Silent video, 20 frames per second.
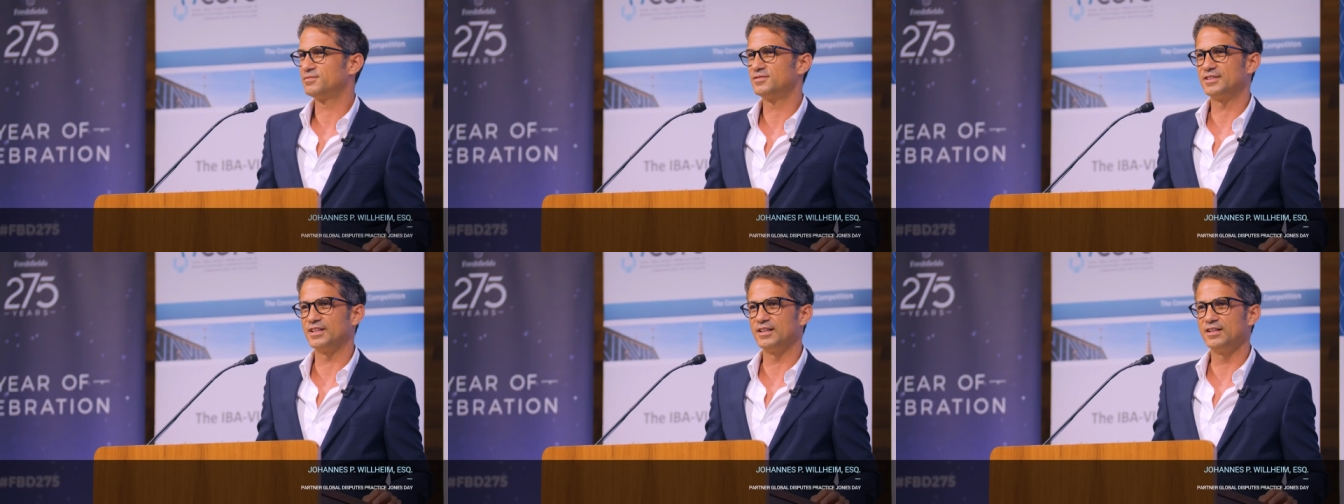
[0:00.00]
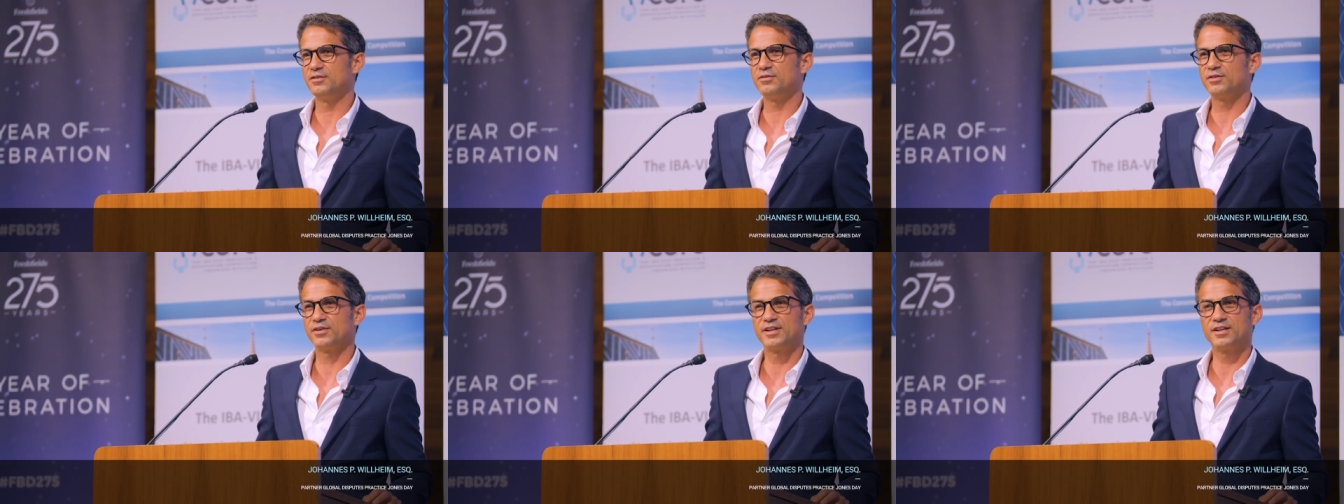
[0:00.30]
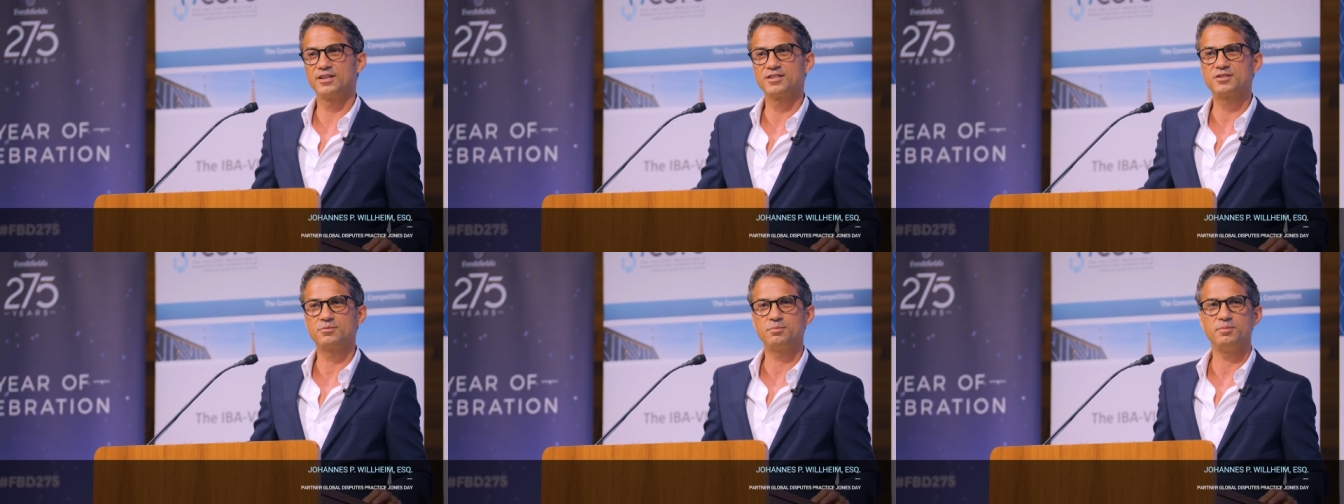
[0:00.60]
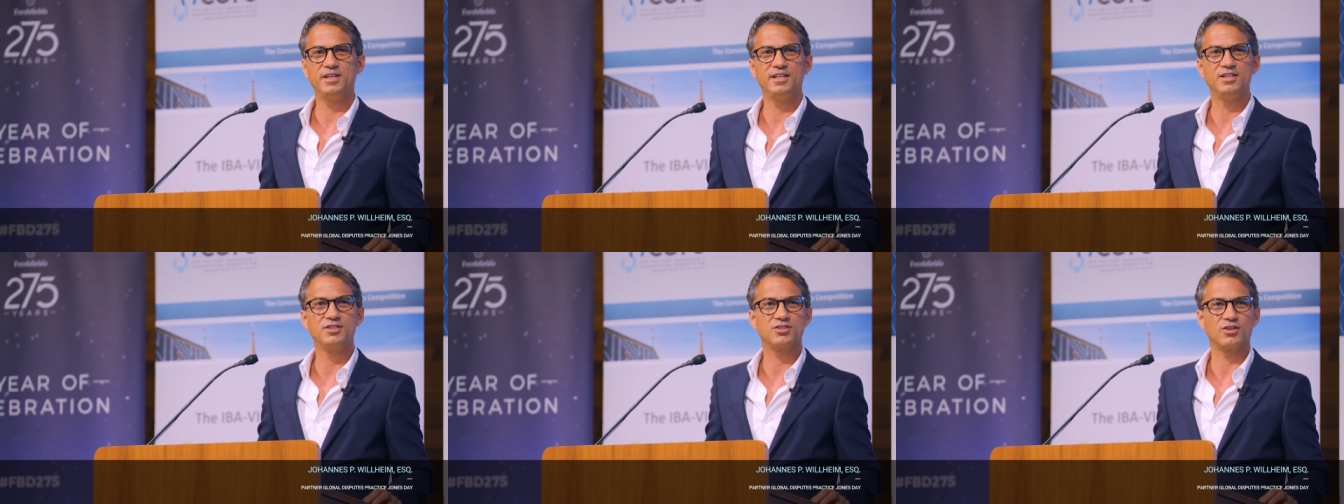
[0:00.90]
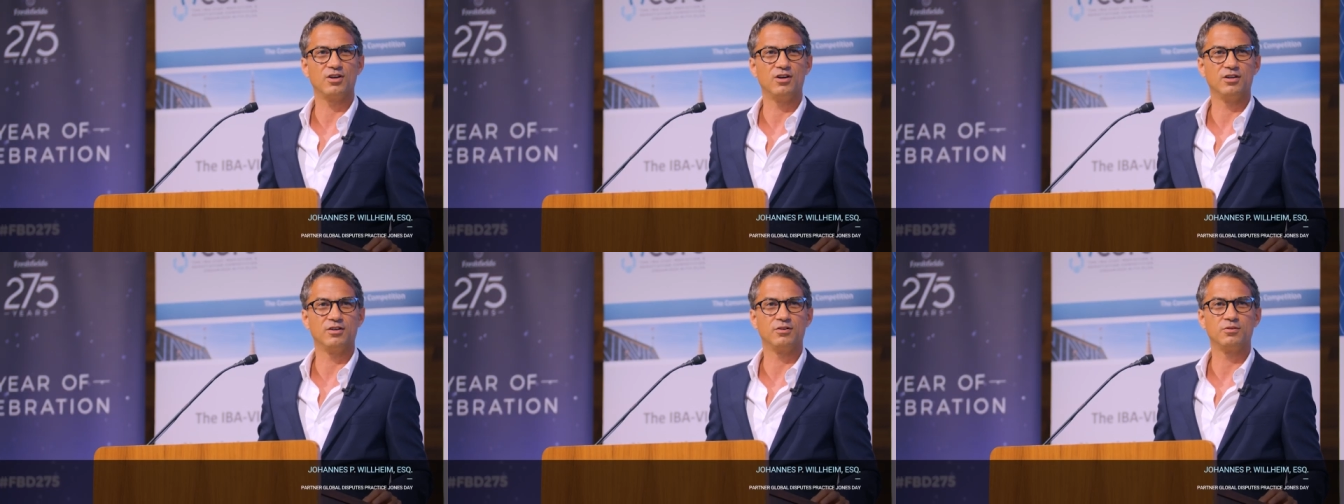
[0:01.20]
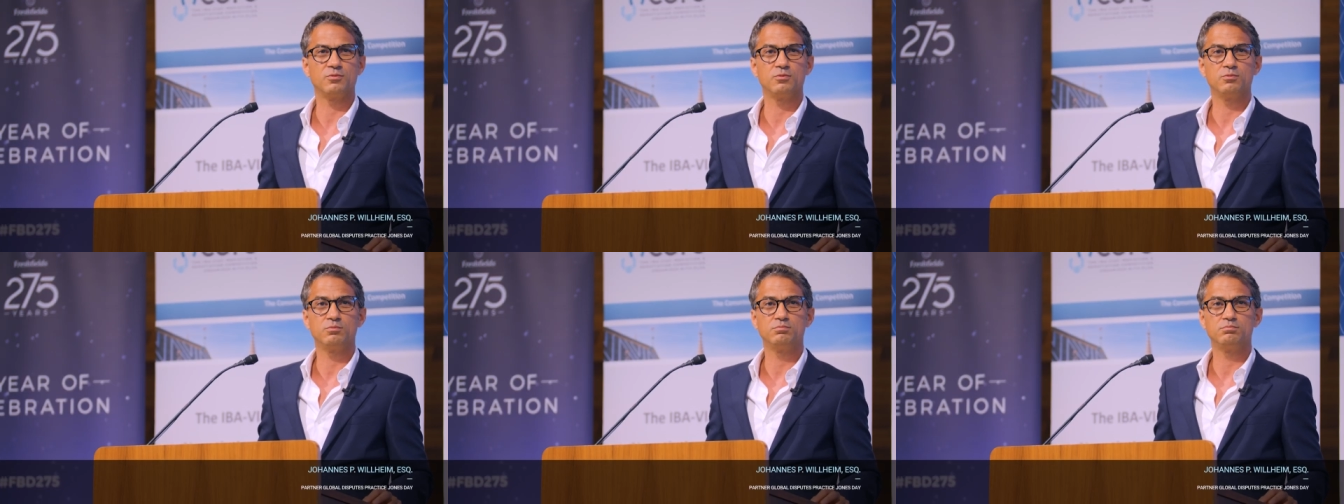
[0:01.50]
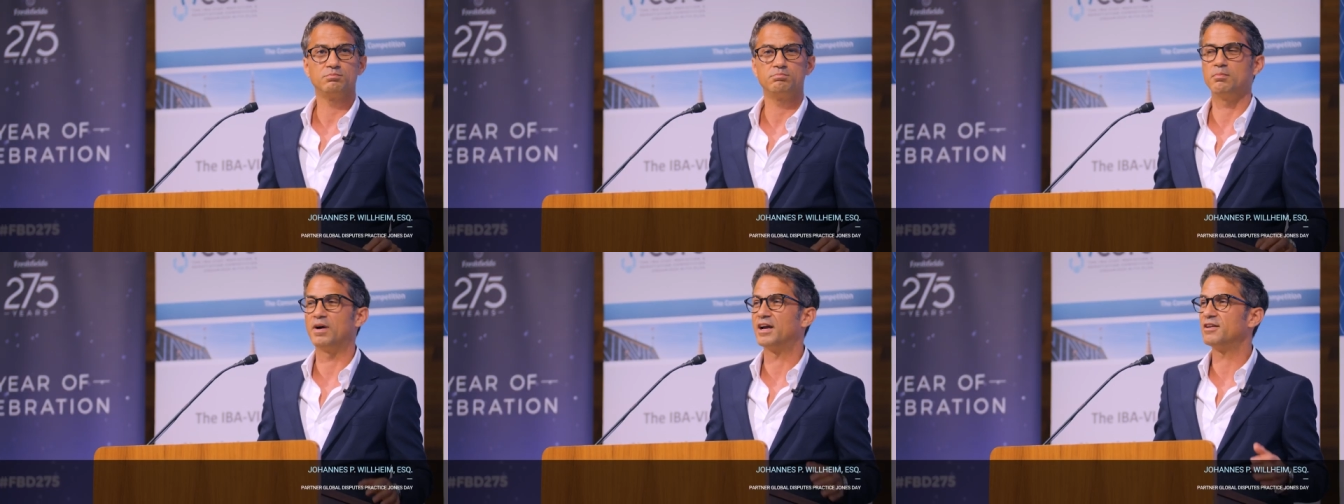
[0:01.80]
delivering a speech on
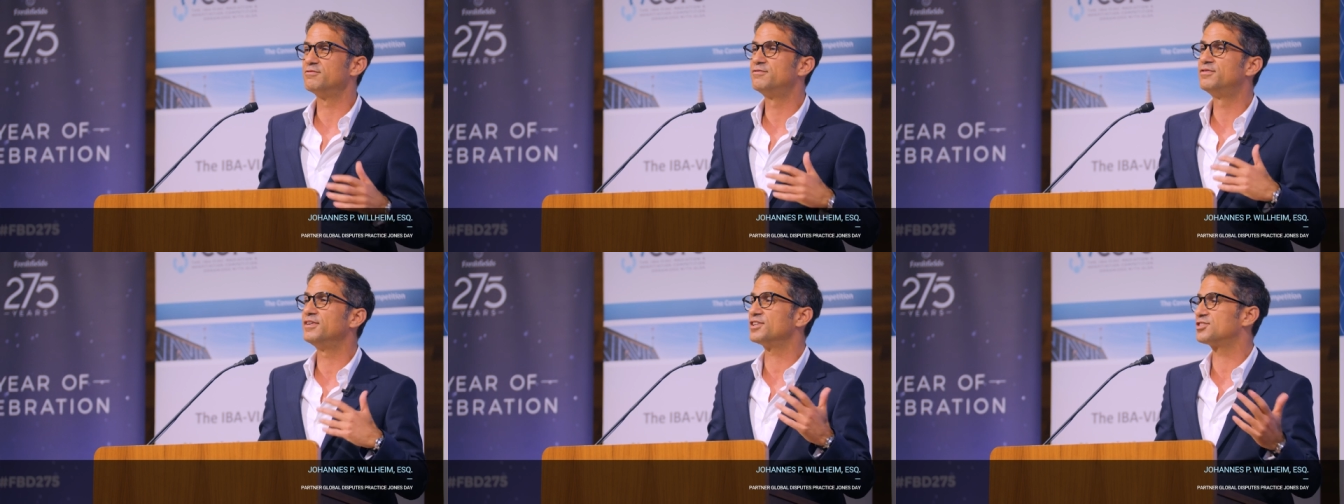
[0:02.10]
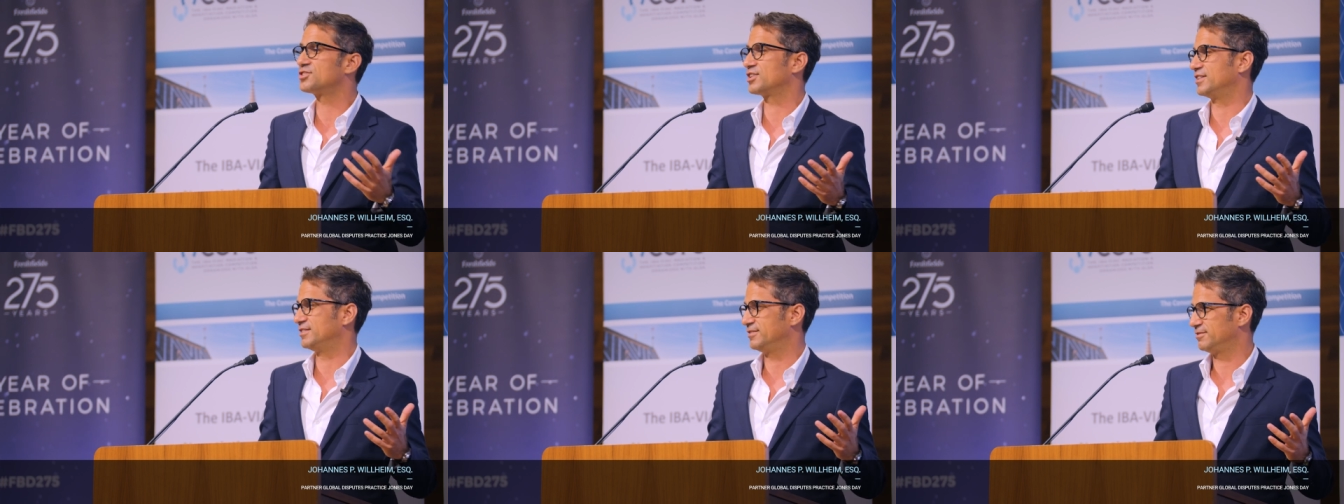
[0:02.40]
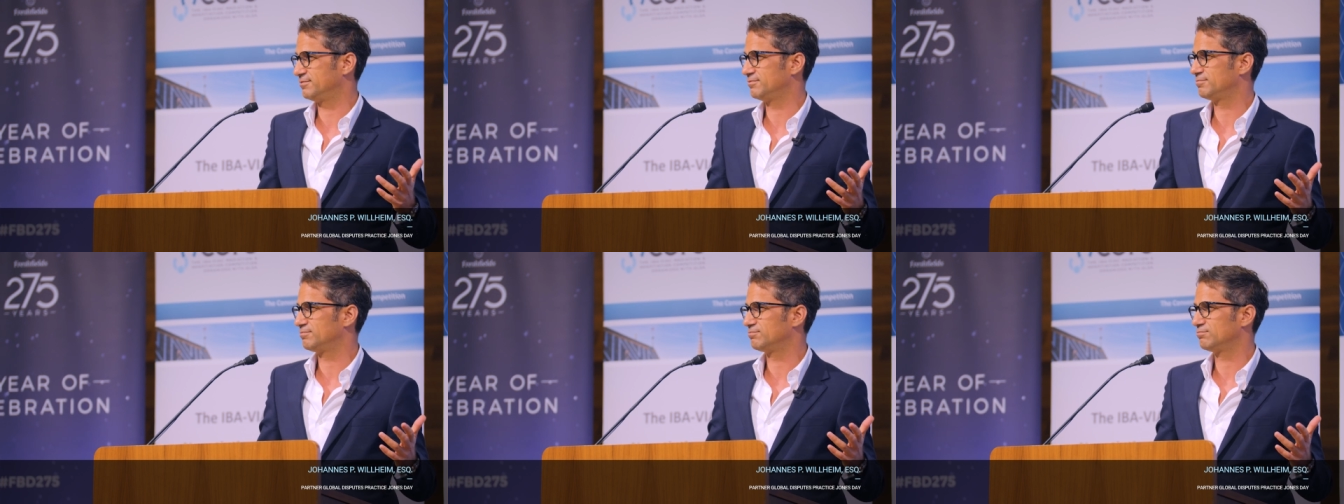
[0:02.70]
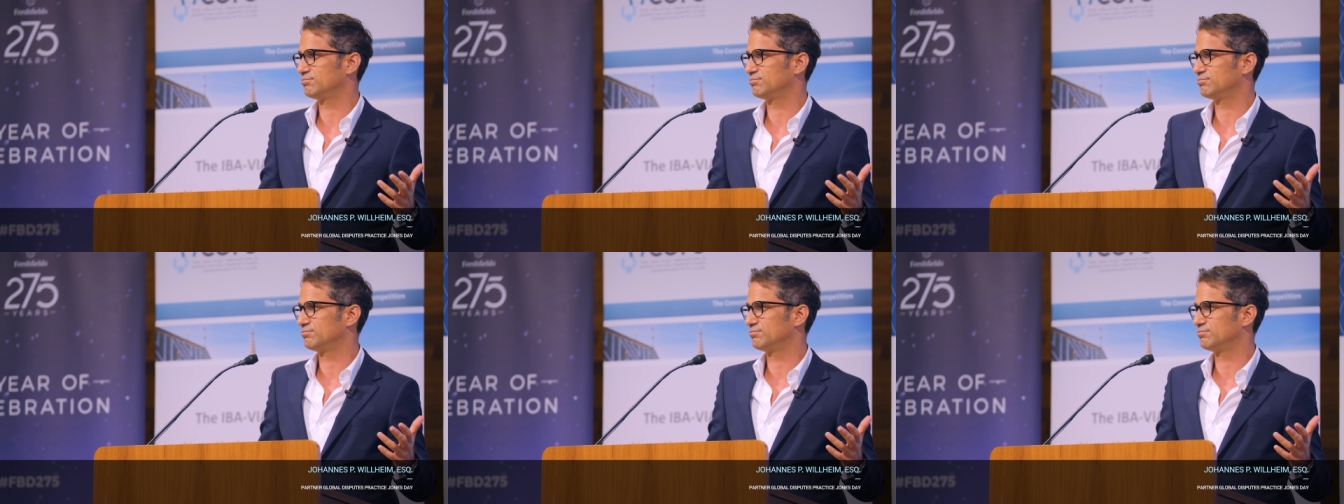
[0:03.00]
my vision